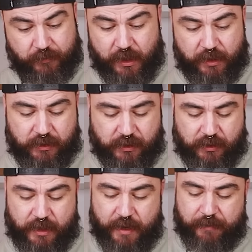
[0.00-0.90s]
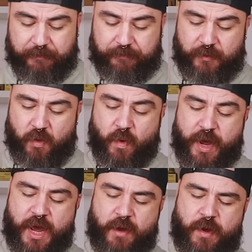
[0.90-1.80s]
It's, yeah,
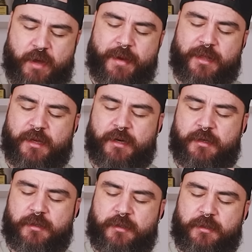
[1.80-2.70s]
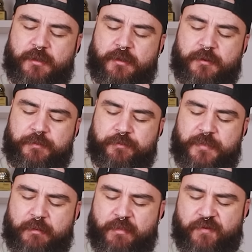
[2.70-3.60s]
way, way better
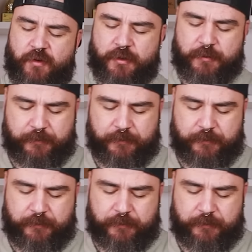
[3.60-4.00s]
than before.